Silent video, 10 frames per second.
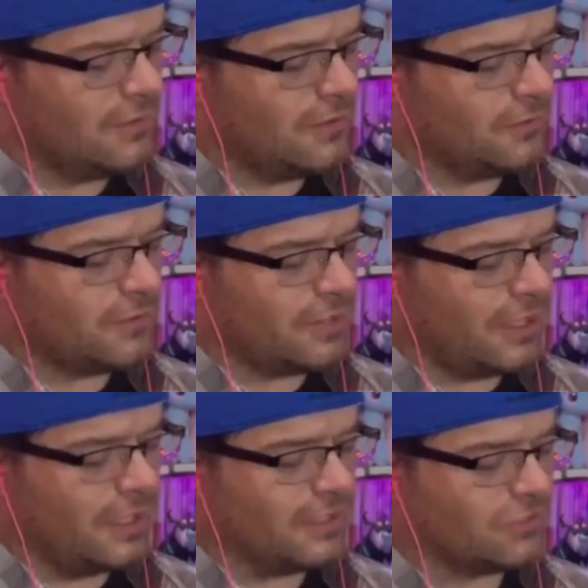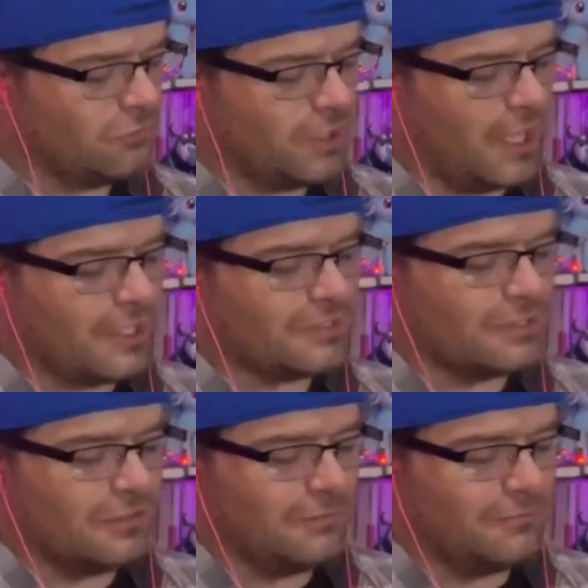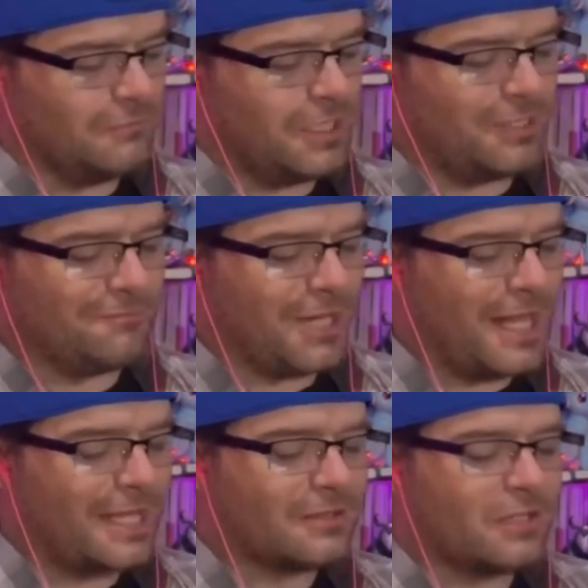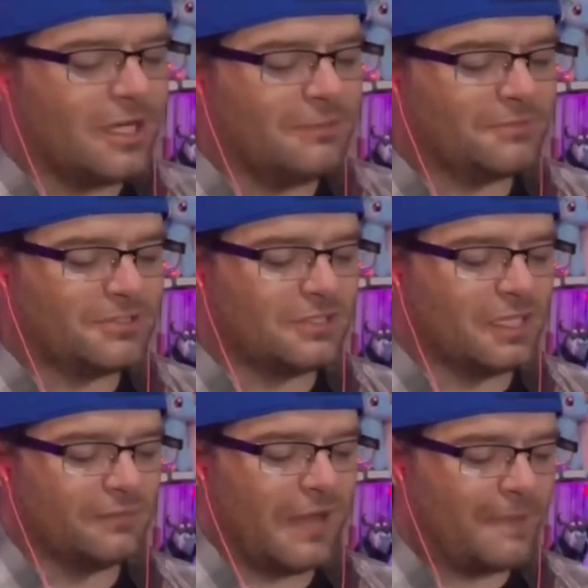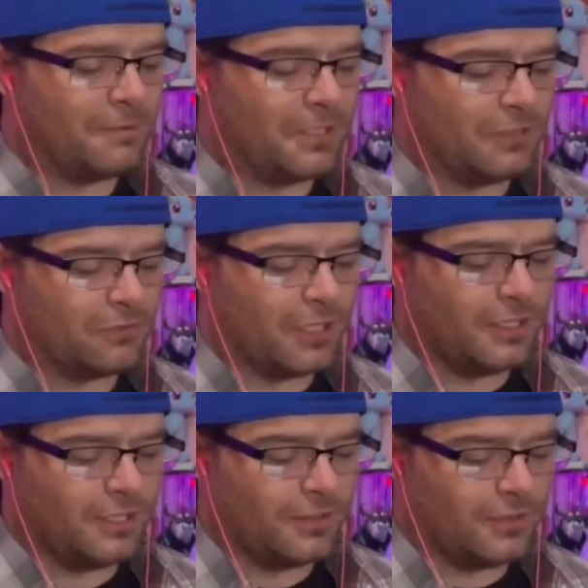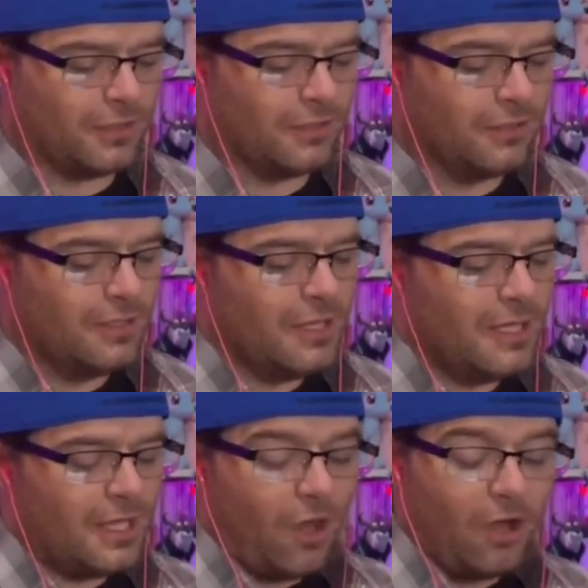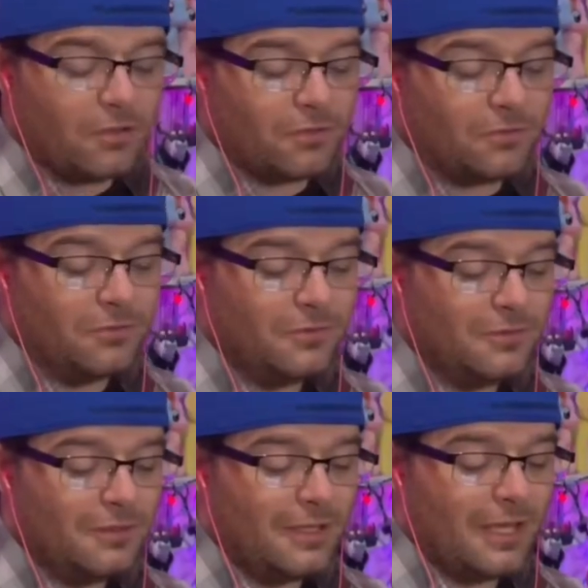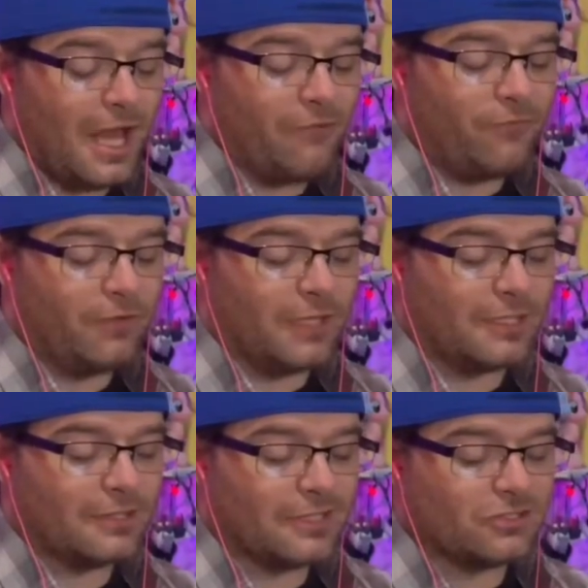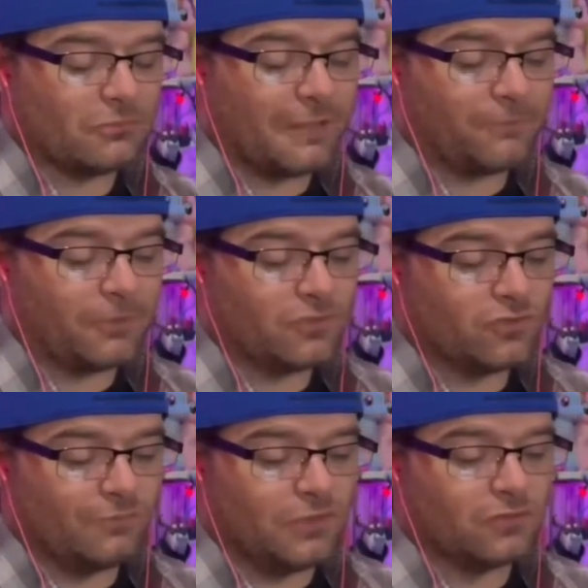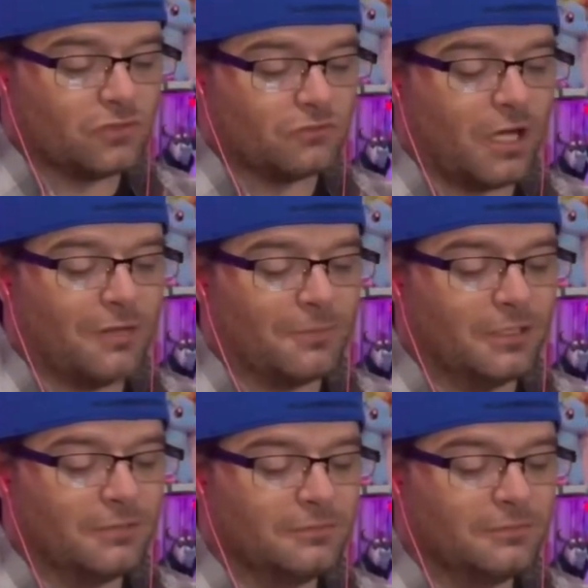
Okay, so we got some Men in Black type stuff happening right here, huh? Oh, I feel like that's a reference to Futurama